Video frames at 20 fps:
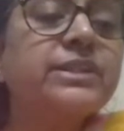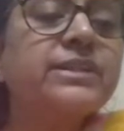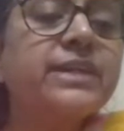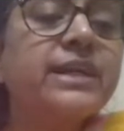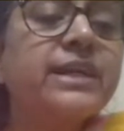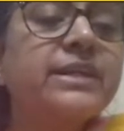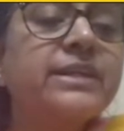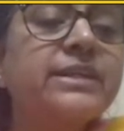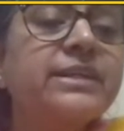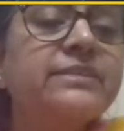
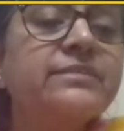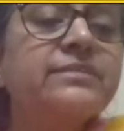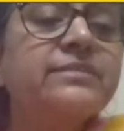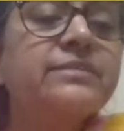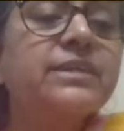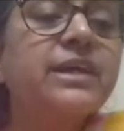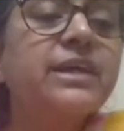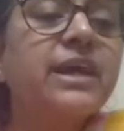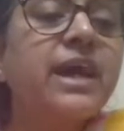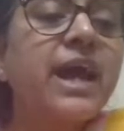
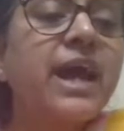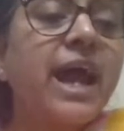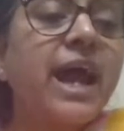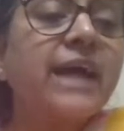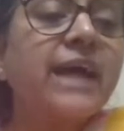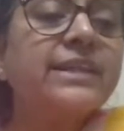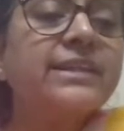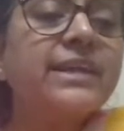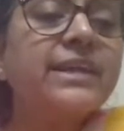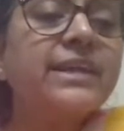recurrence,
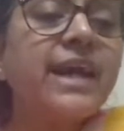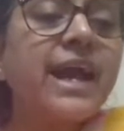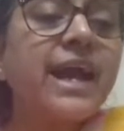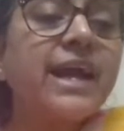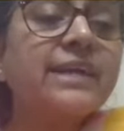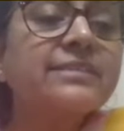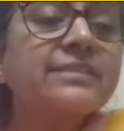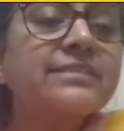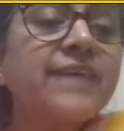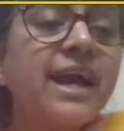and the
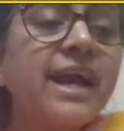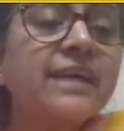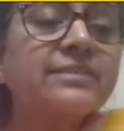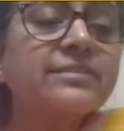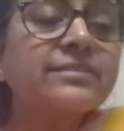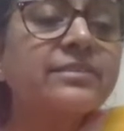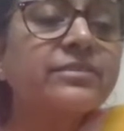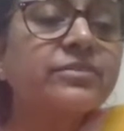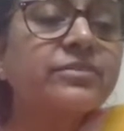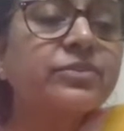
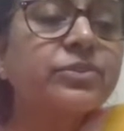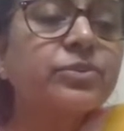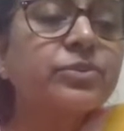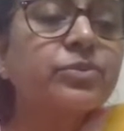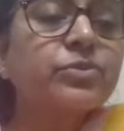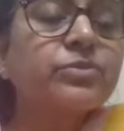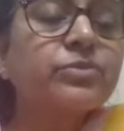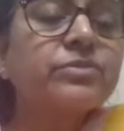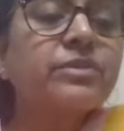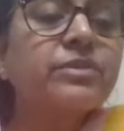x-axis
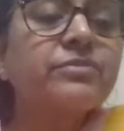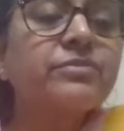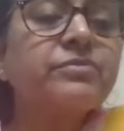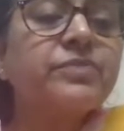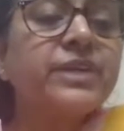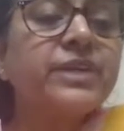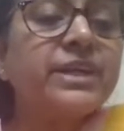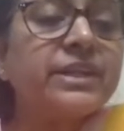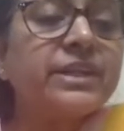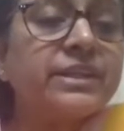shows the
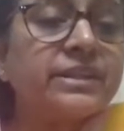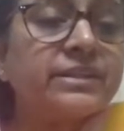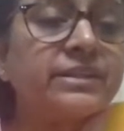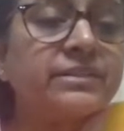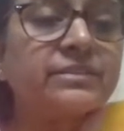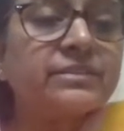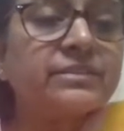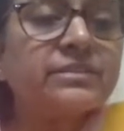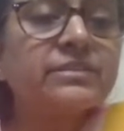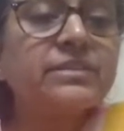
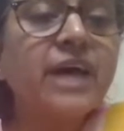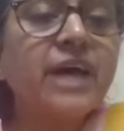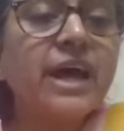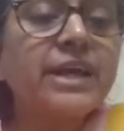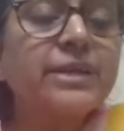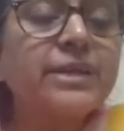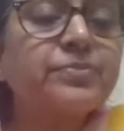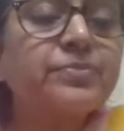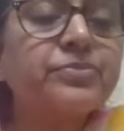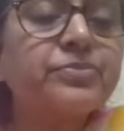various
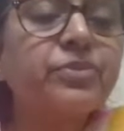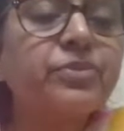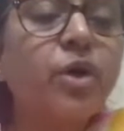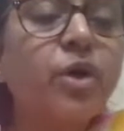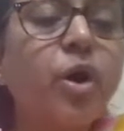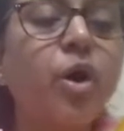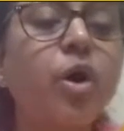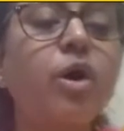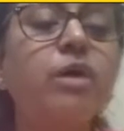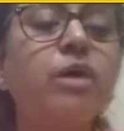types
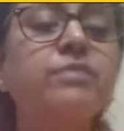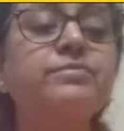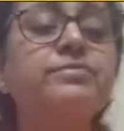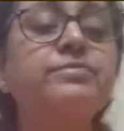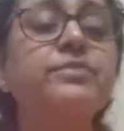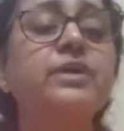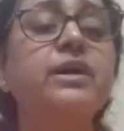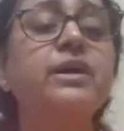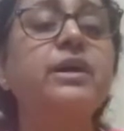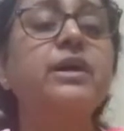of
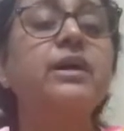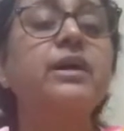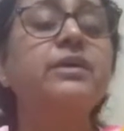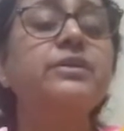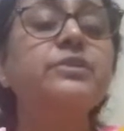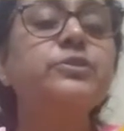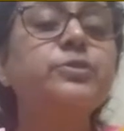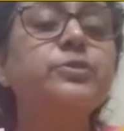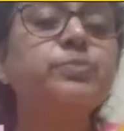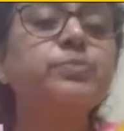
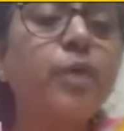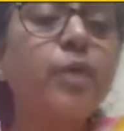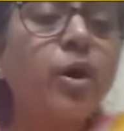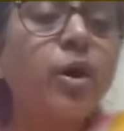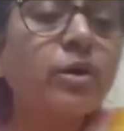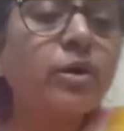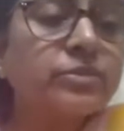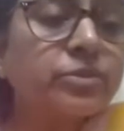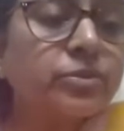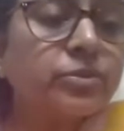
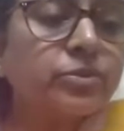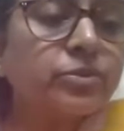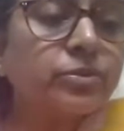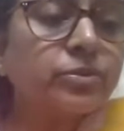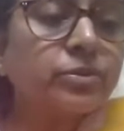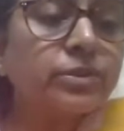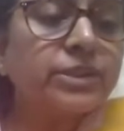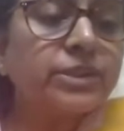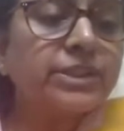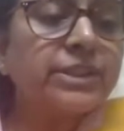response
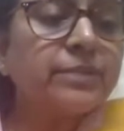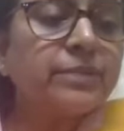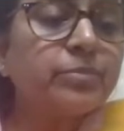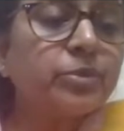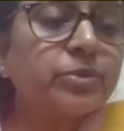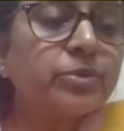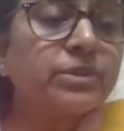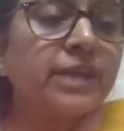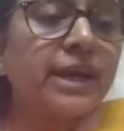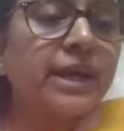to
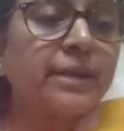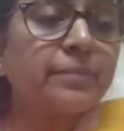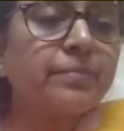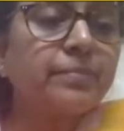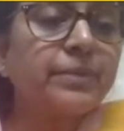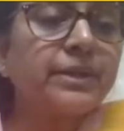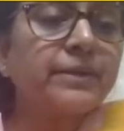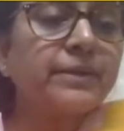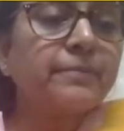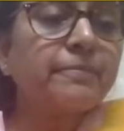
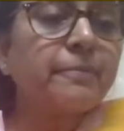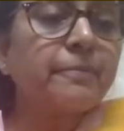chemotherapy.